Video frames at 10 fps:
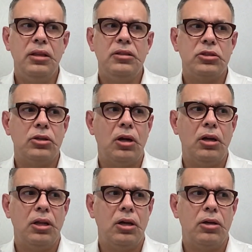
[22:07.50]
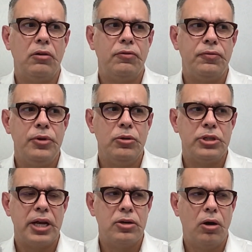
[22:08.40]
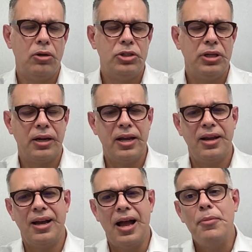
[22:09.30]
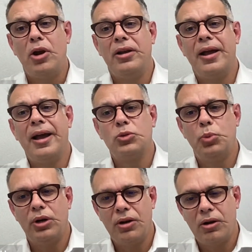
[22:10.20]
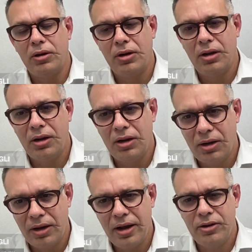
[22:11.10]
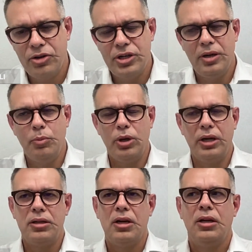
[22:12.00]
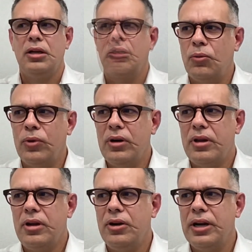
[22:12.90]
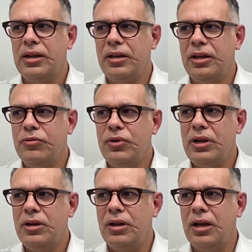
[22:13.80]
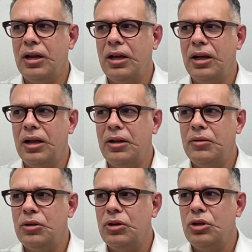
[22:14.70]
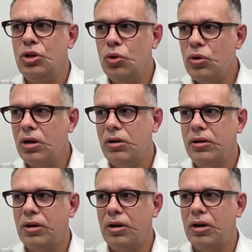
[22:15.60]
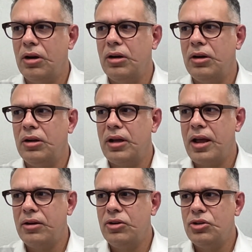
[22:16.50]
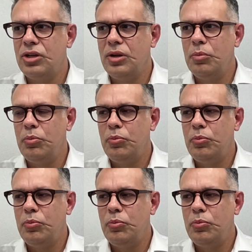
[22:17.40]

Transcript: there's a lot of new technology. Again, I'm not an expert on energy, but we are hearing even nuclear energy,